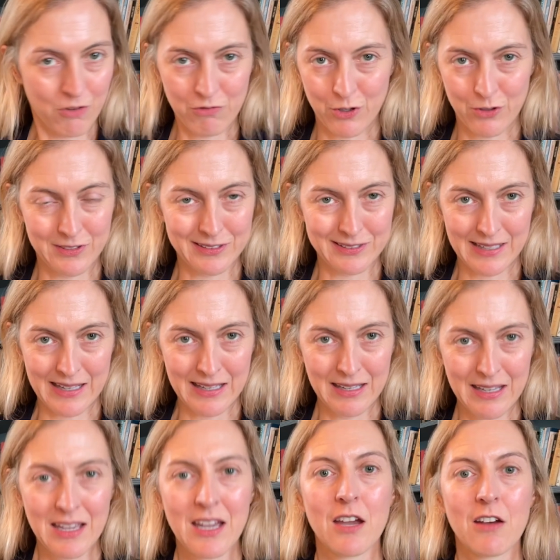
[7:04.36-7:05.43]
ruthlessly.
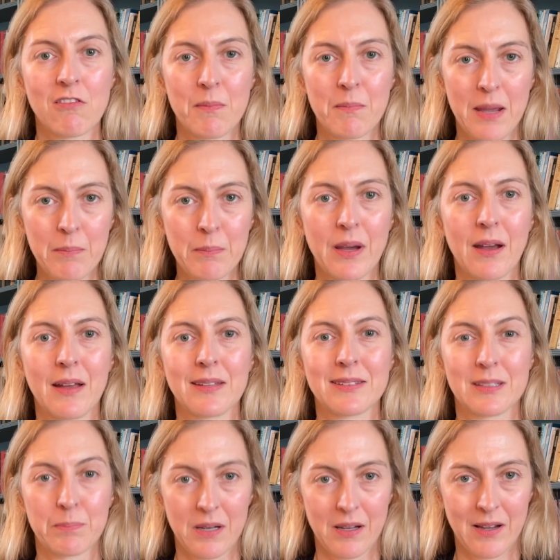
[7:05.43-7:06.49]
Remember,
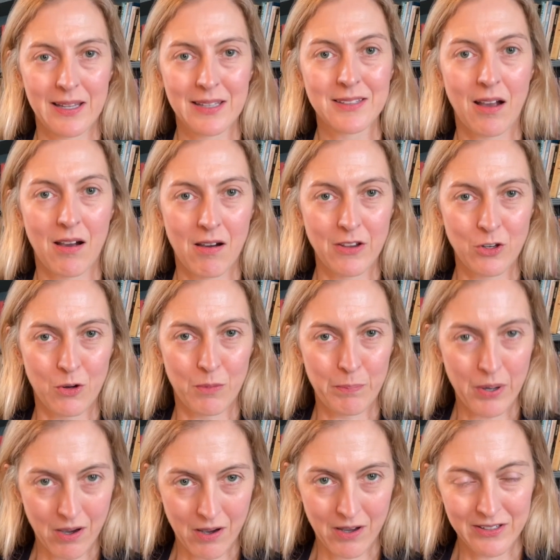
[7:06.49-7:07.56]
suppliers are your
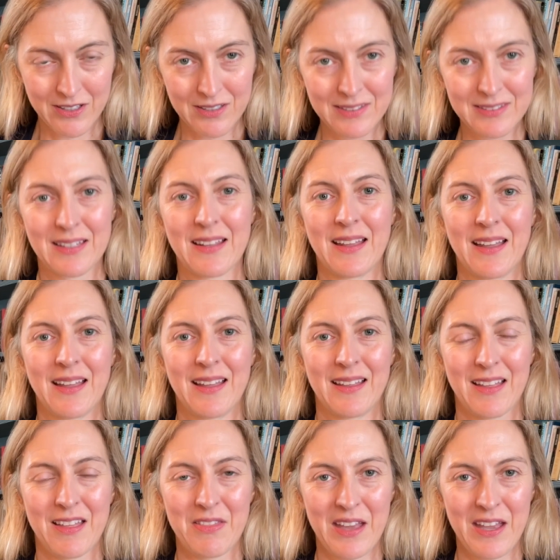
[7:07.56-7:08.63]
partners,
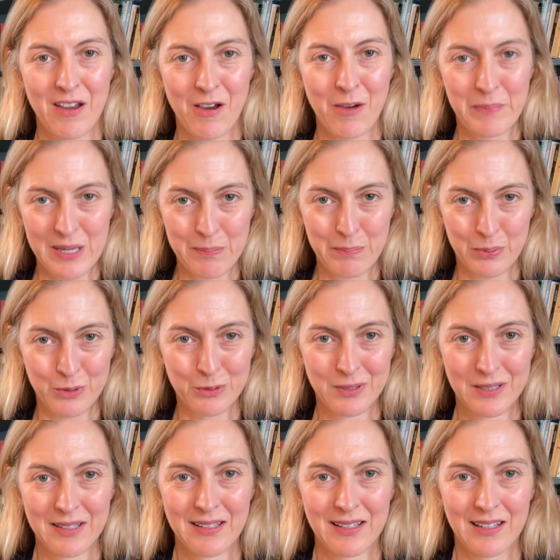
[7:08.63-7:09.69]
and they are people.
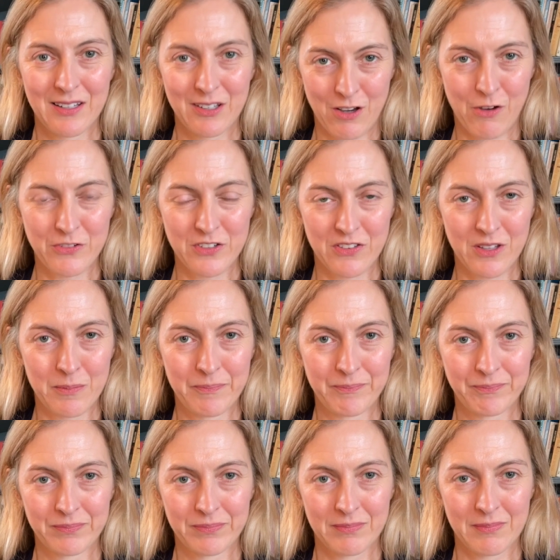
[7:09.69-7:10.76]
Look after them.
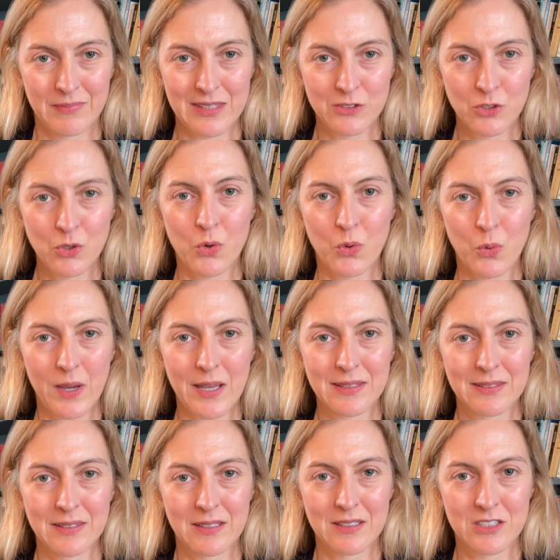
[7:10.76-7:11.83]
It's not always
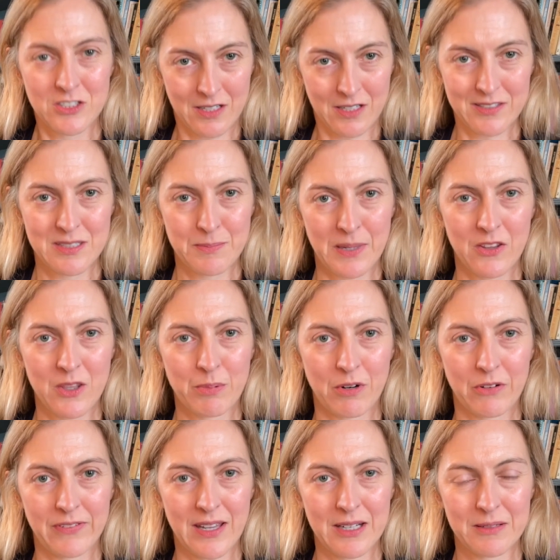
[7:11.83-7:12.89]
just about the
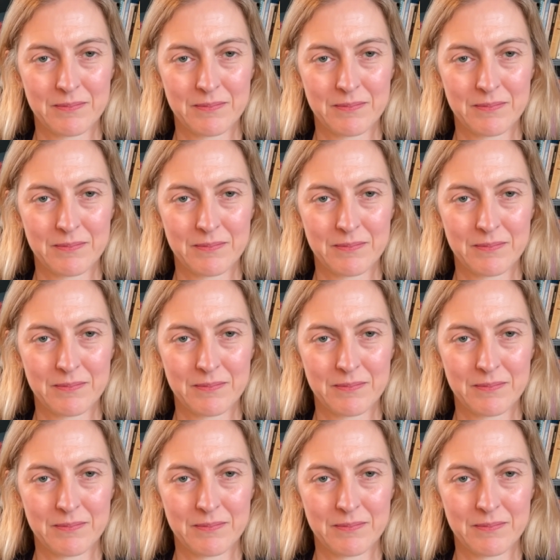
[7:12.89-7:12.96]
profit.